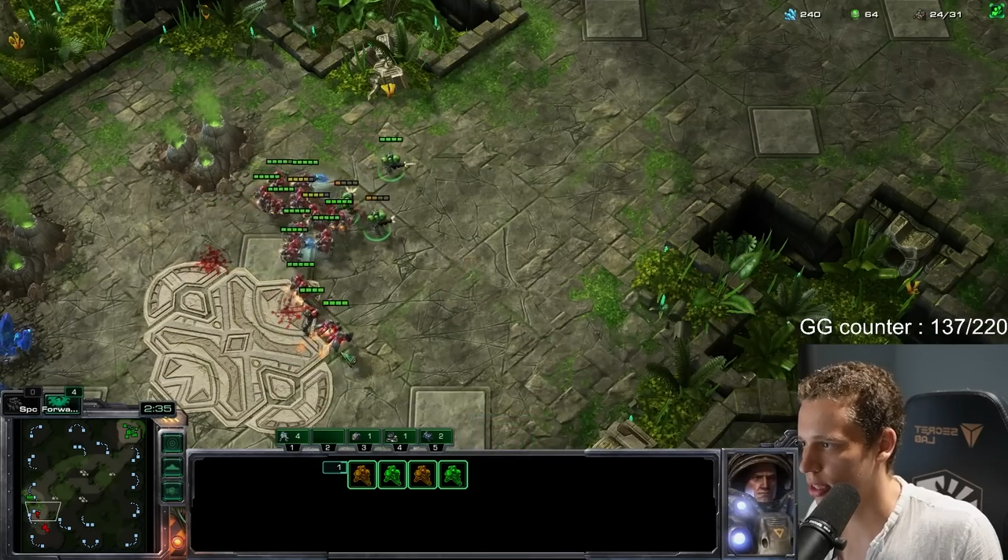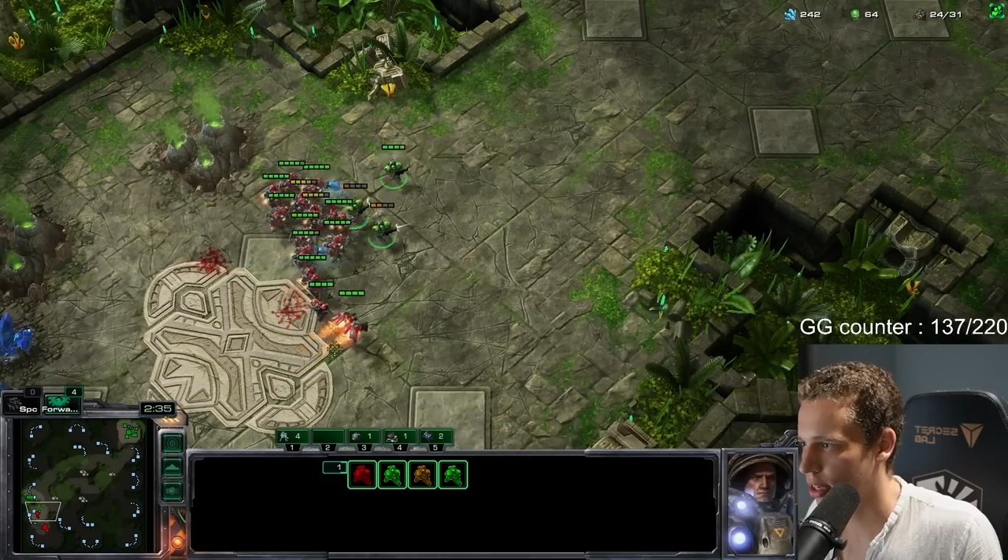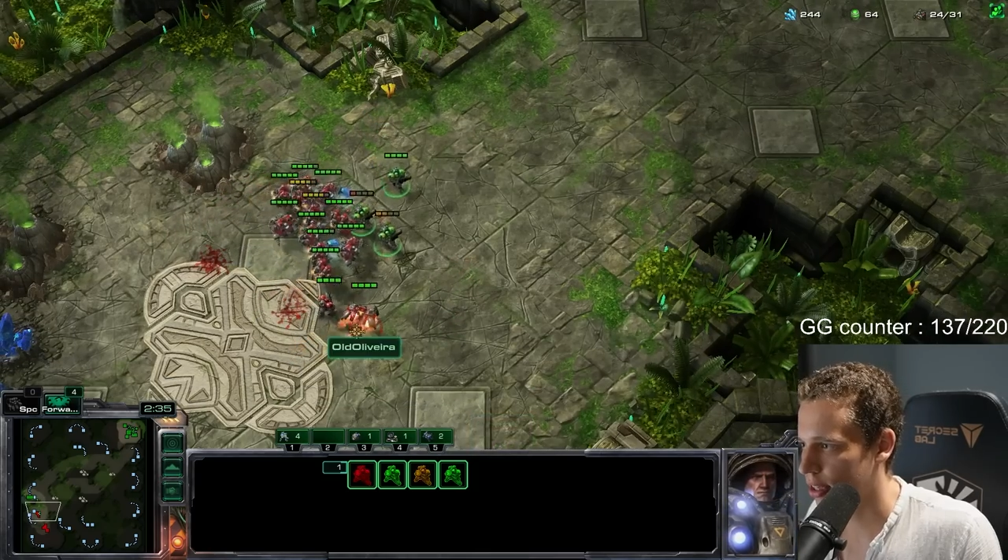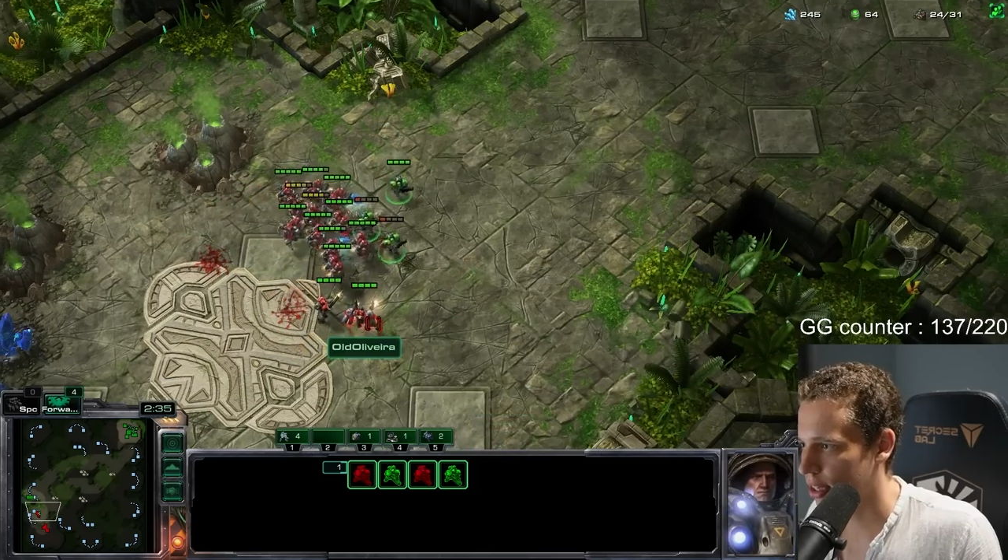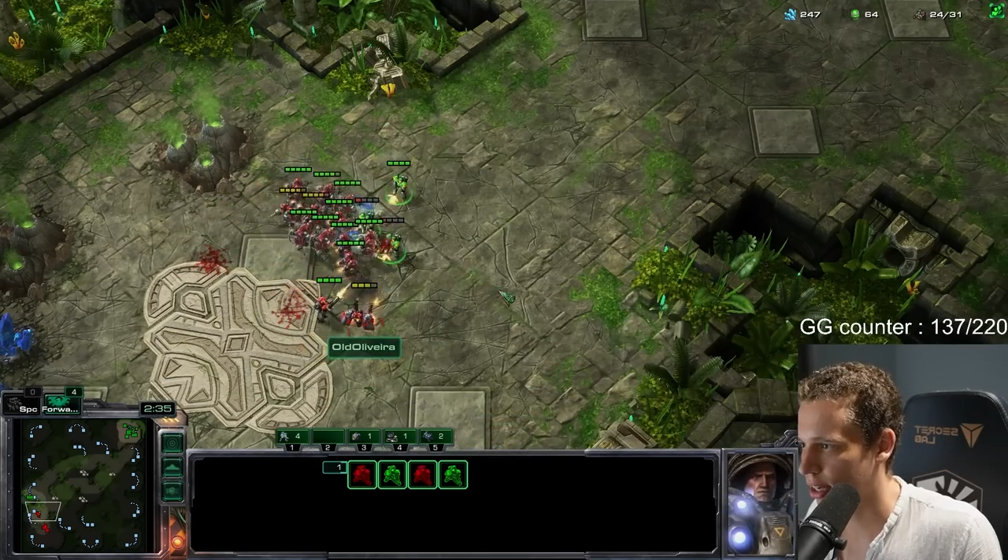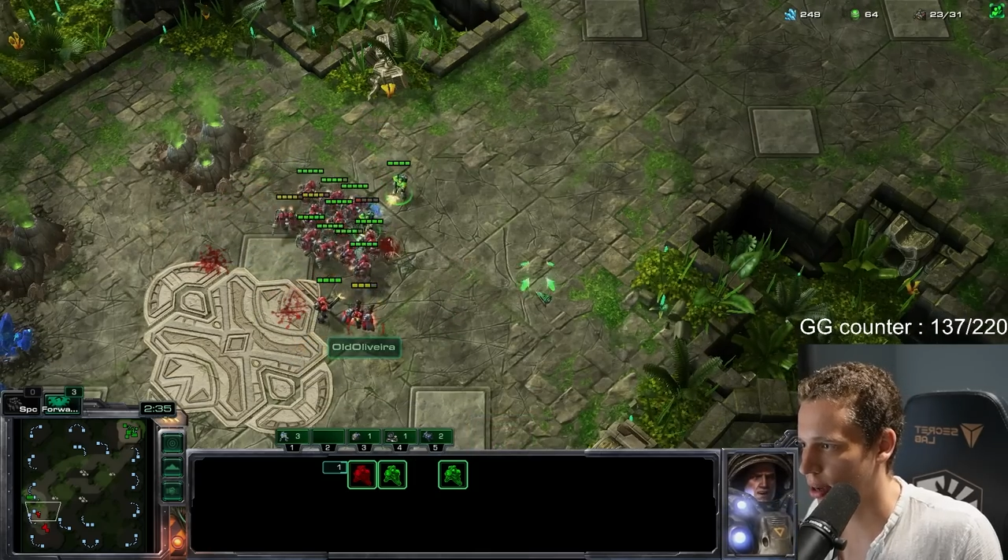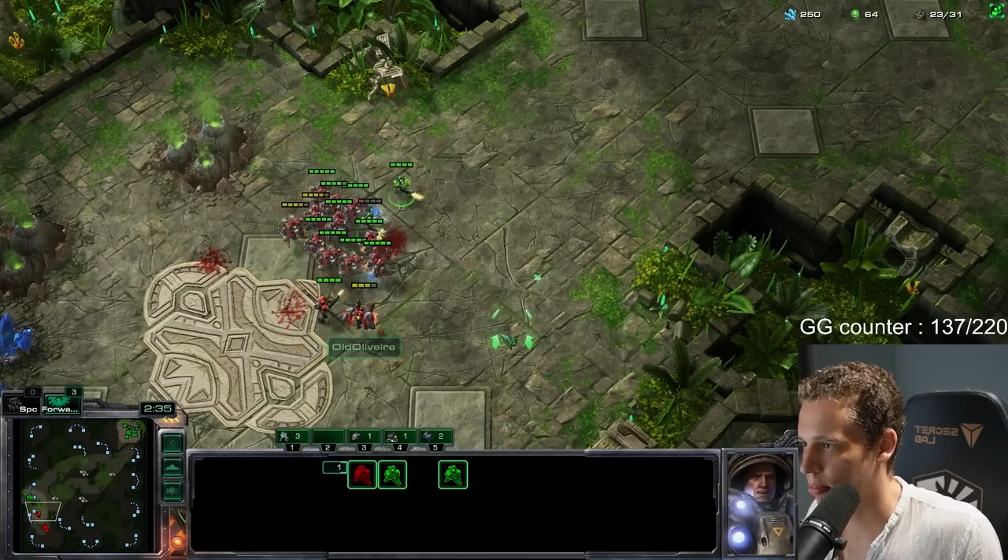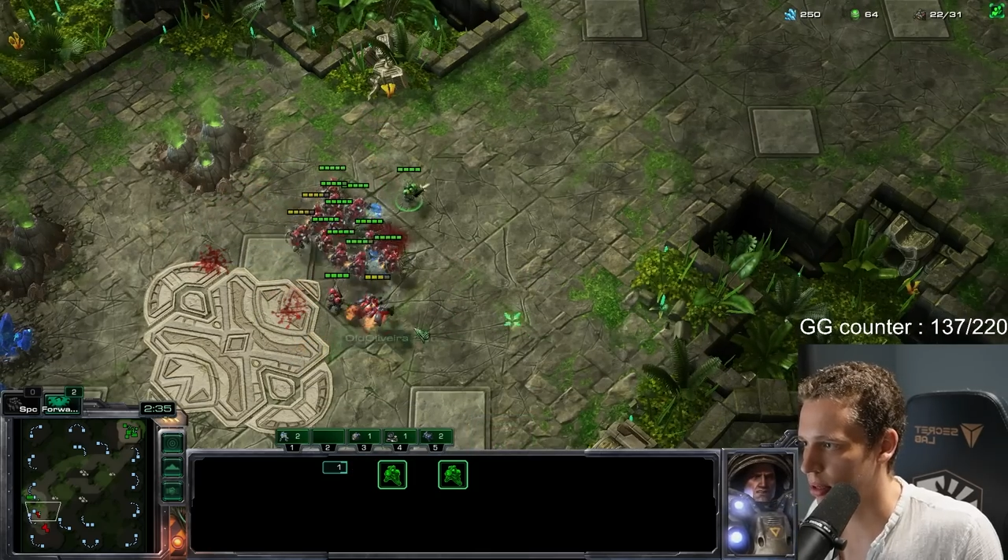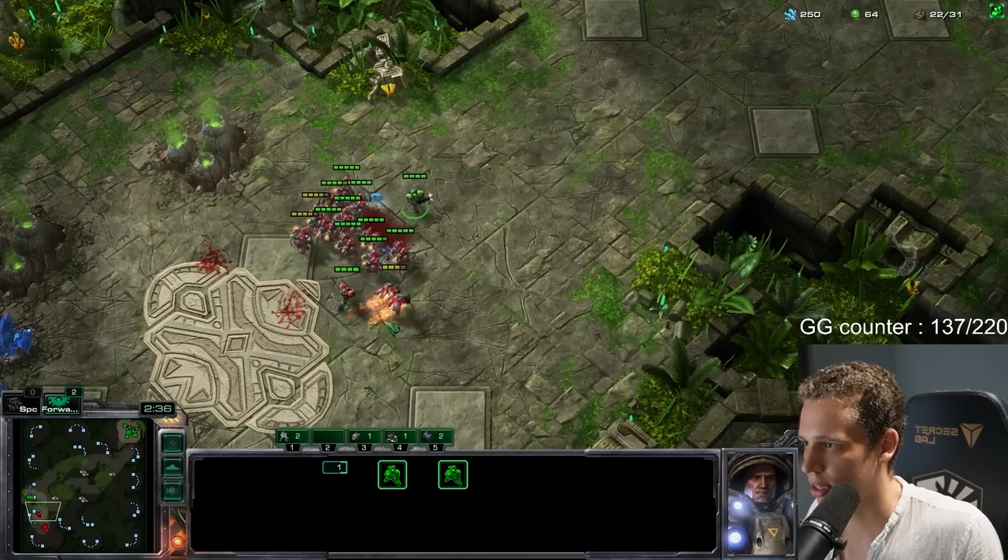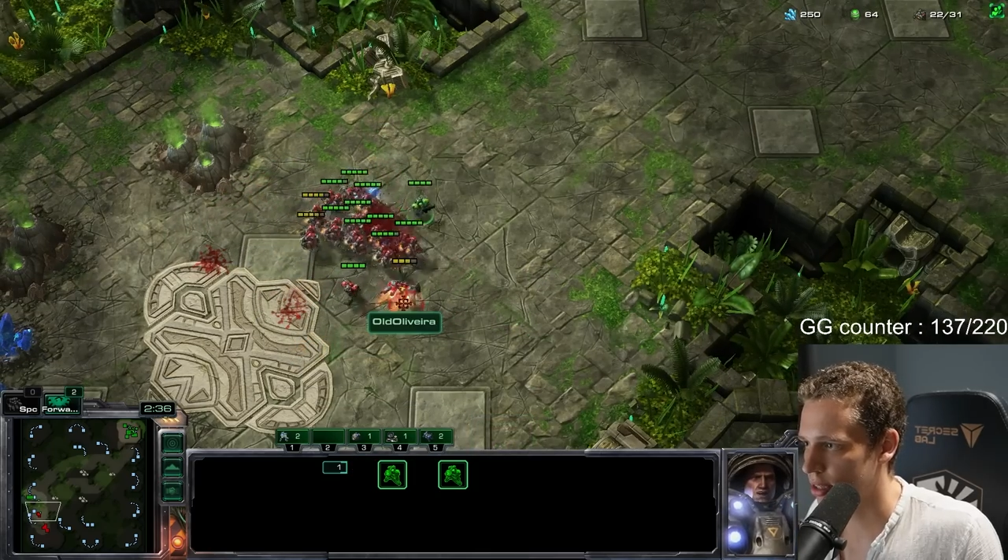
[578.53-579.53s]
I think I am,
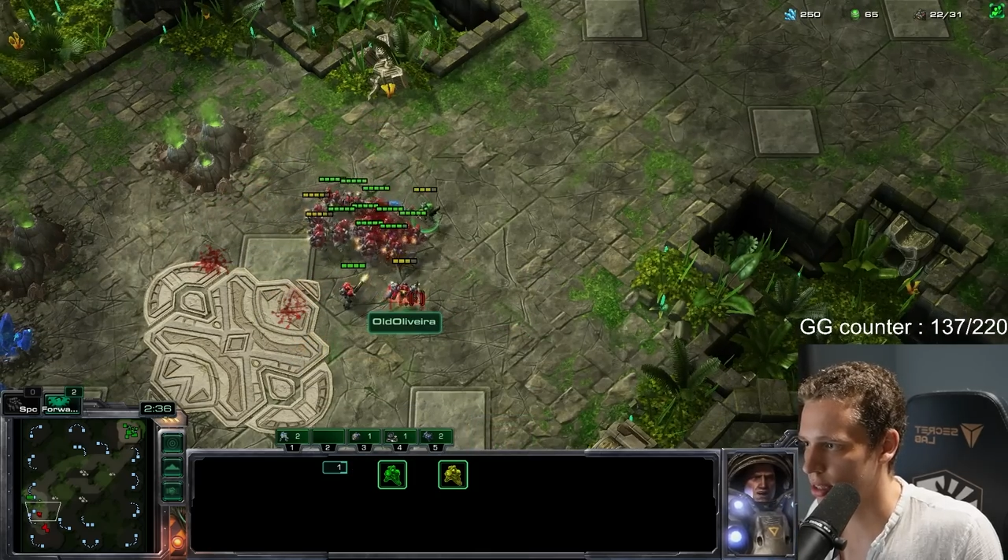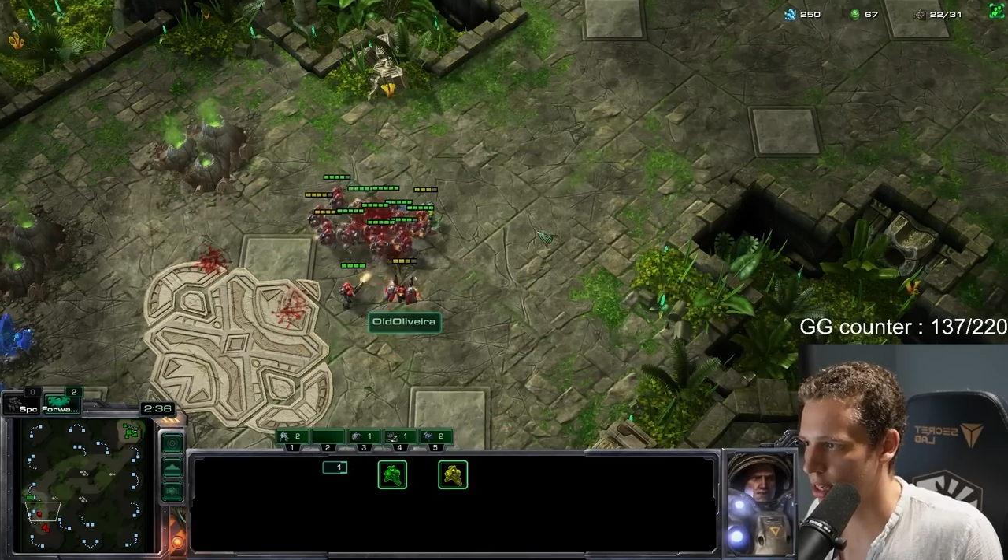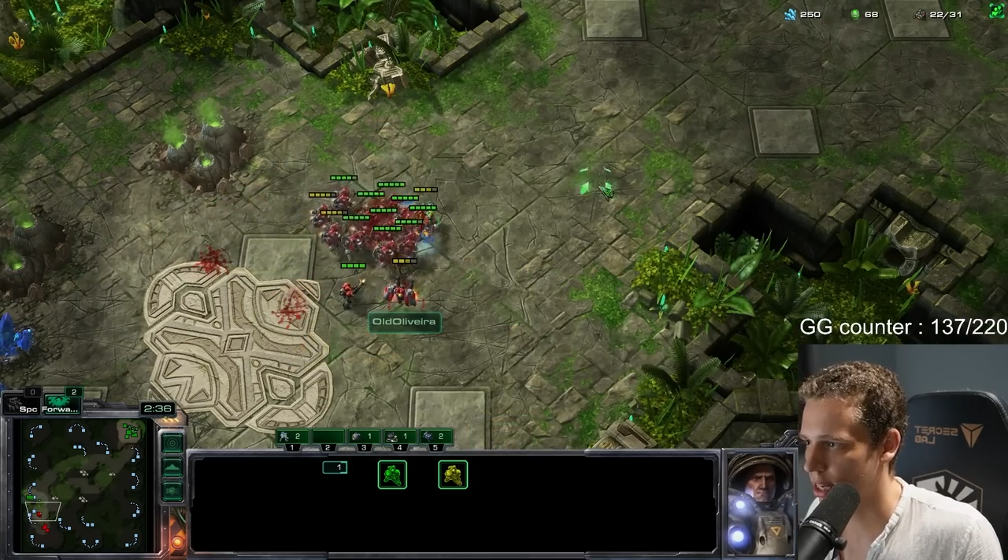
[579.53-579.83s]
because...